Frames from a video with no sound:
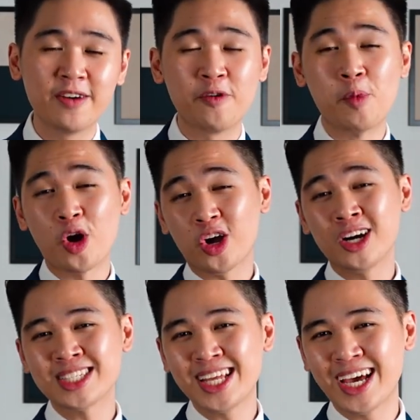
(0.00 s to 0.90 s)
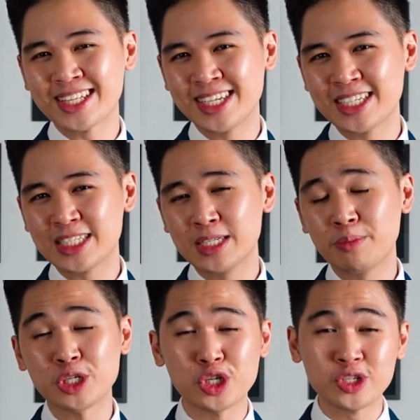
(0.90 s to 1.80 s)
For more content like this,
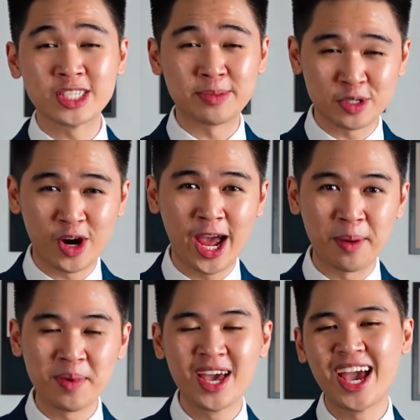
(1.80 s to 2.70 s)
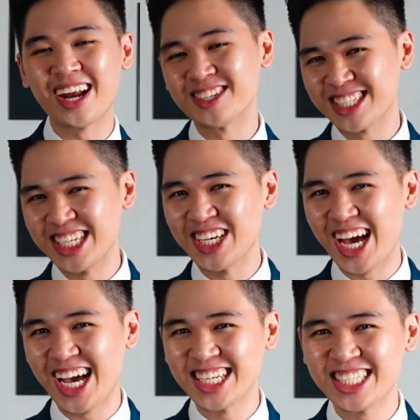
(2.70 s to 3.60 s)
be sure to subscribe, and I'll see you
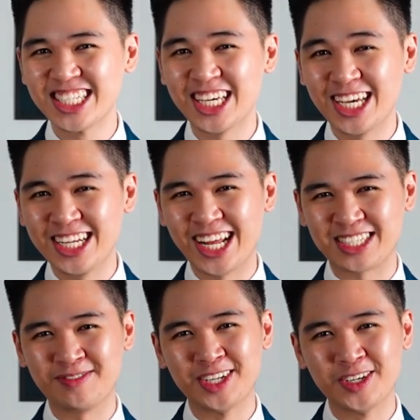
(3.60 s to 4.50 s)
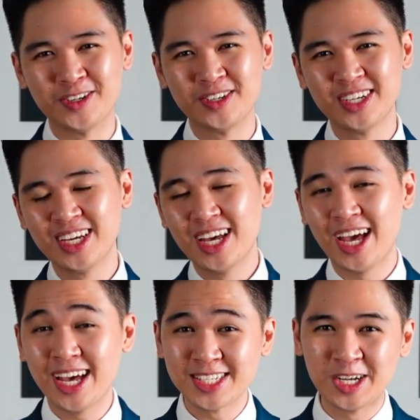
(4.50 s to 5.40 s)
guys in the next video.
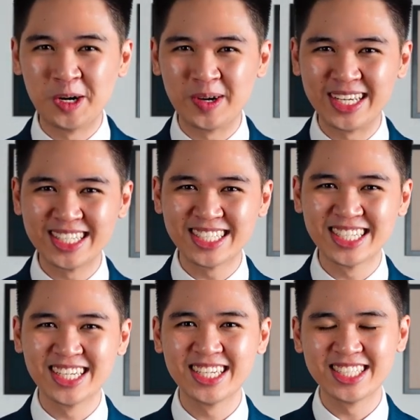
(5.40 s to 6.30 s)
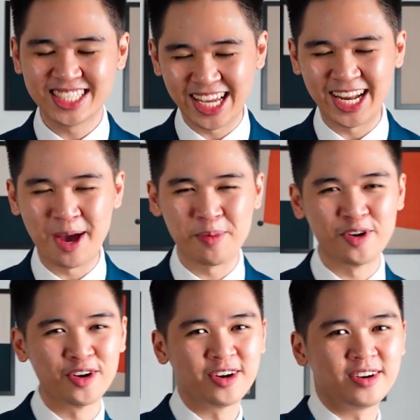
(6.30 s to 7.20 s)
As always, stay
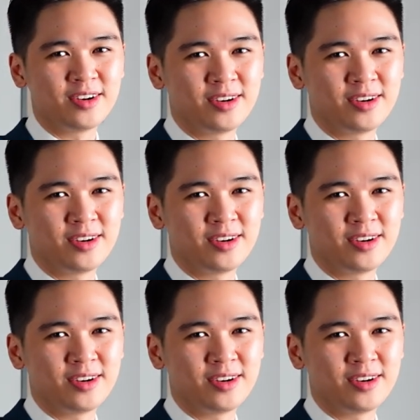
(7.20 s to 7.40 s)
dapper.